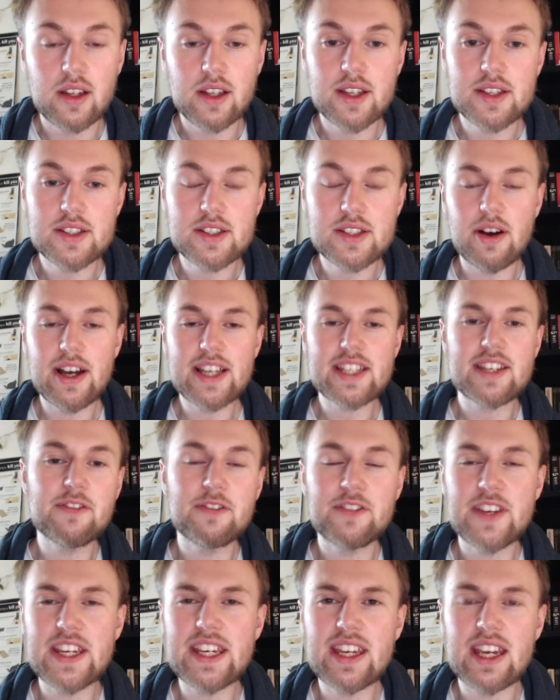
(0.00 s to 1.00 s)
So as I'm
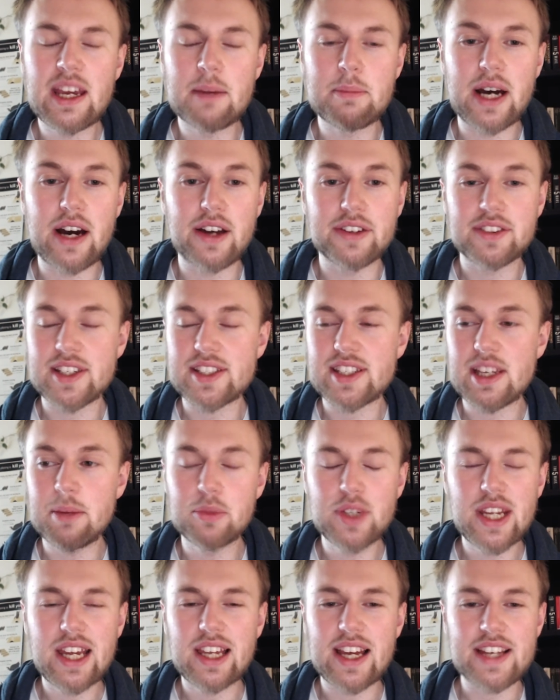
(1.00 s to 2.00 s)
thinking about this, I'm
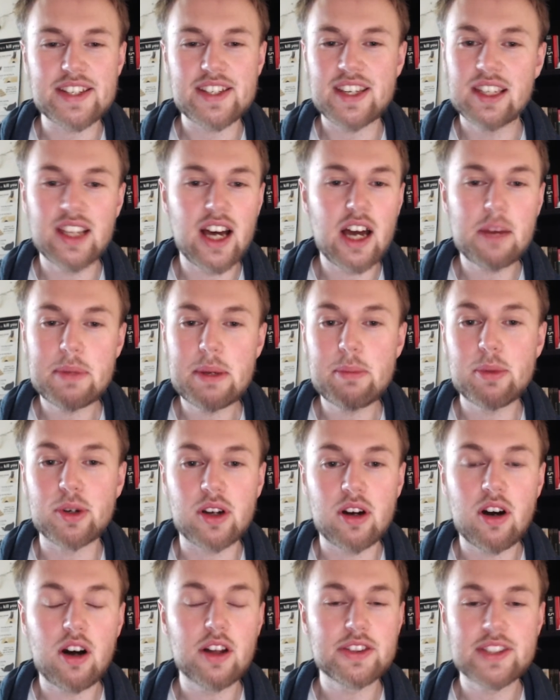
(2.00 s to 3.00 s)
realizing a lot of people
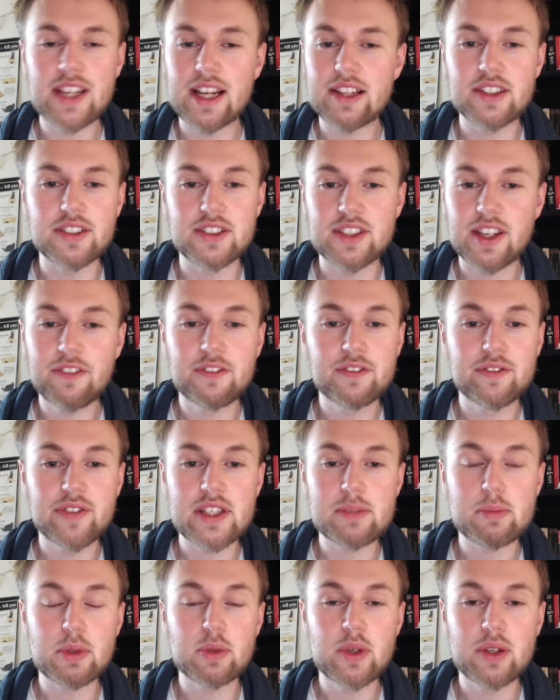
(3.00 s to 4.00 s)
can't tell the
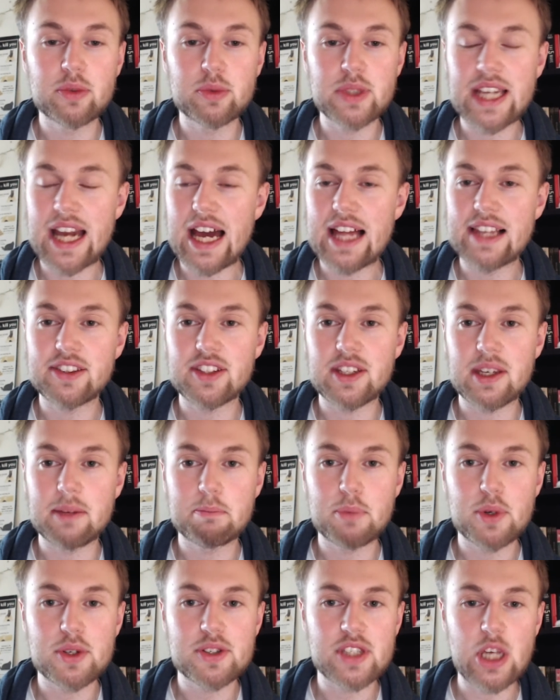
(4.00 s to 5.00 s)
difference between reality and
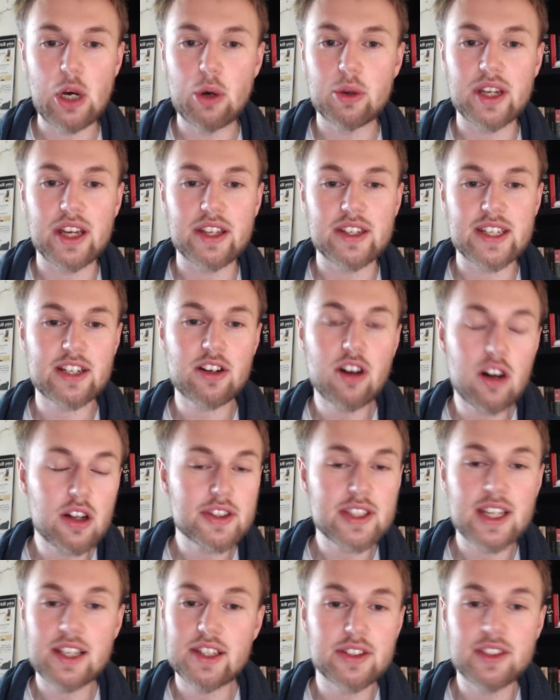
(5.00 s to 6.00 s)
persona. They can't
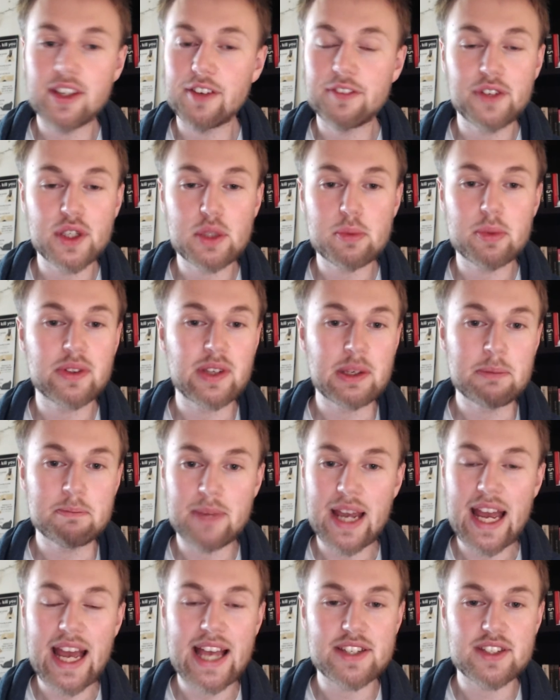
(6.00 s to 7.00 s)
tell the difference between
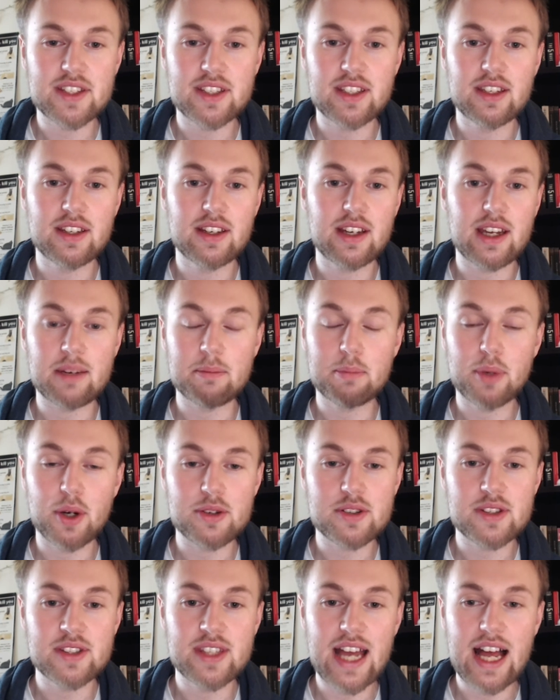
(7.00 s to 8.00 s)
mask and
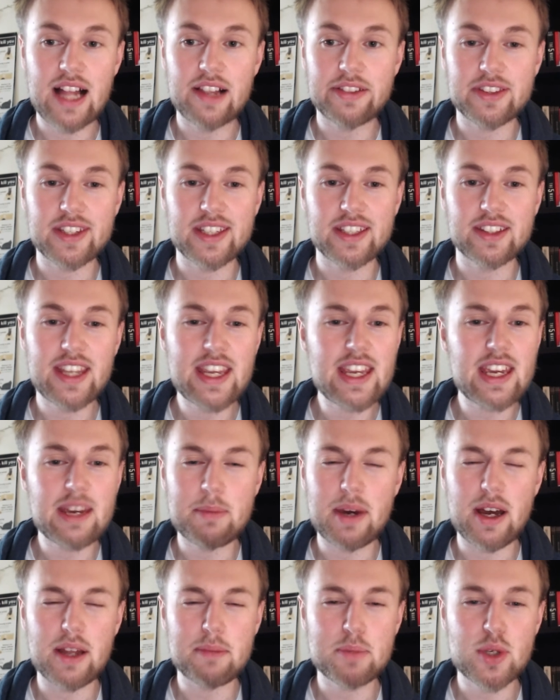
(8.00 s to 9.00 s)
personality. Think
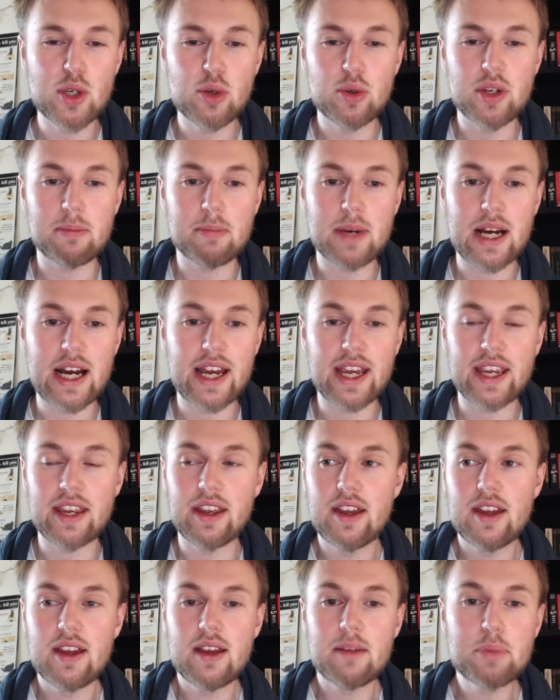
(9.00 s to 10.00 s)
about PewDiePie.
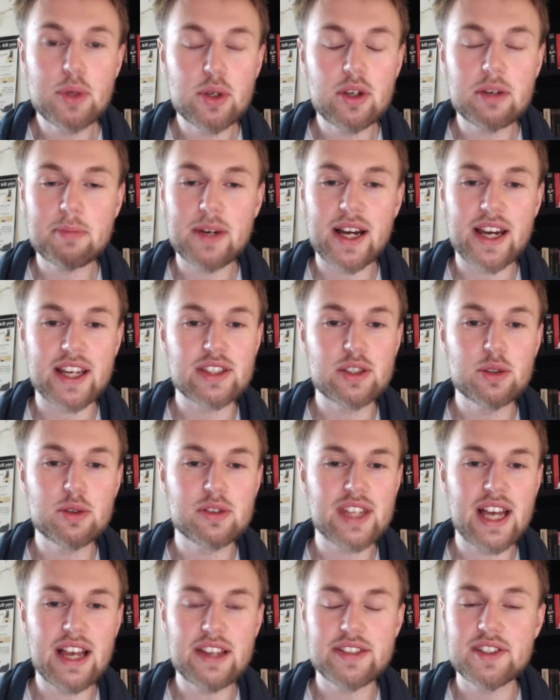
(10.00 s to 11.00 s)
PewDiePie
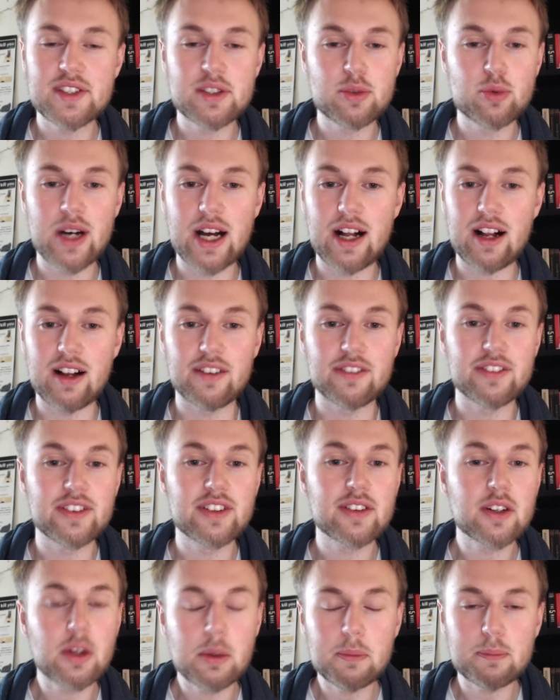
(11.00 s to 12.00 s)
2012,
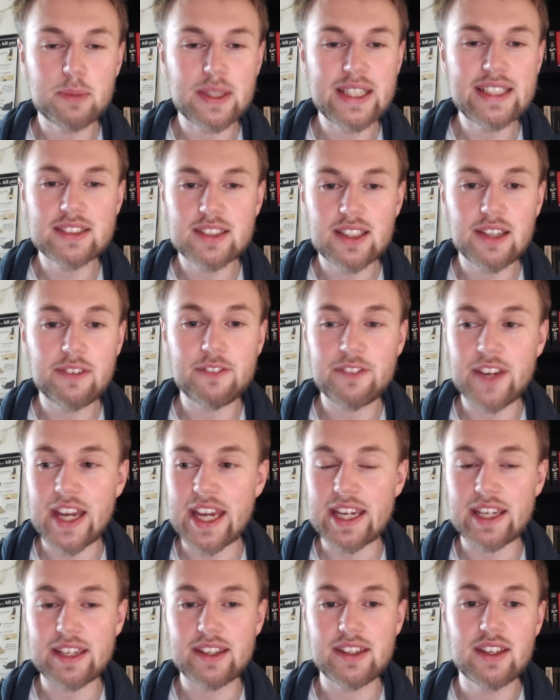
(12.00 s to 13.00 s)
completely
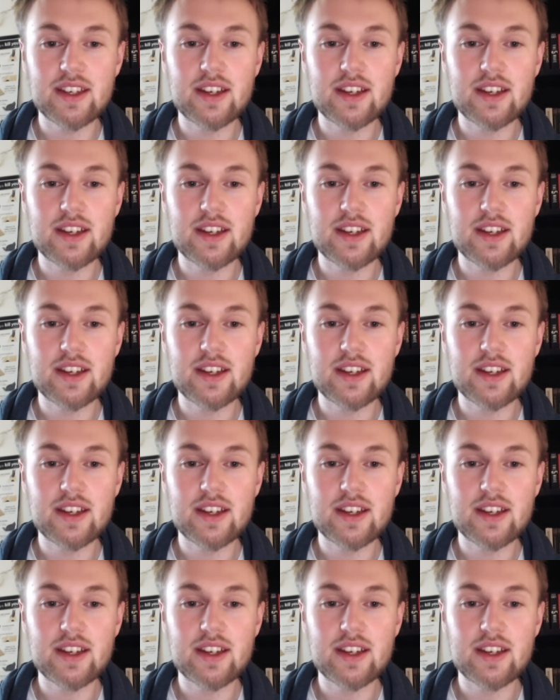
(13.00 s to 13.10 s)
fake.